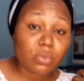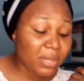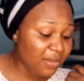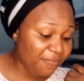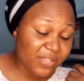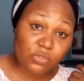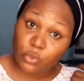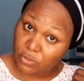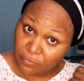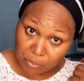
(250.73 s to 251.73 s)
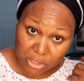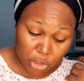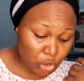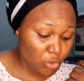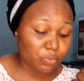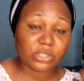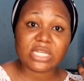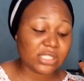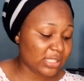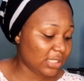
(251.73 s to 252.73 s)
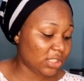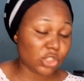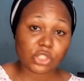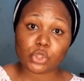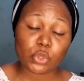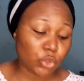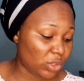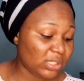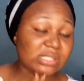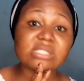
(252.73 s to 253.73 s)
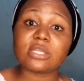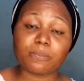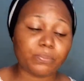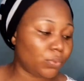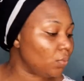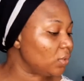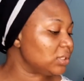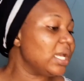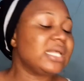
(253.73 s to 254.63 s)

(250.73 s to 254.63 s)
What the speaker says: many face wash formulation, but I just wanted to show you this simple one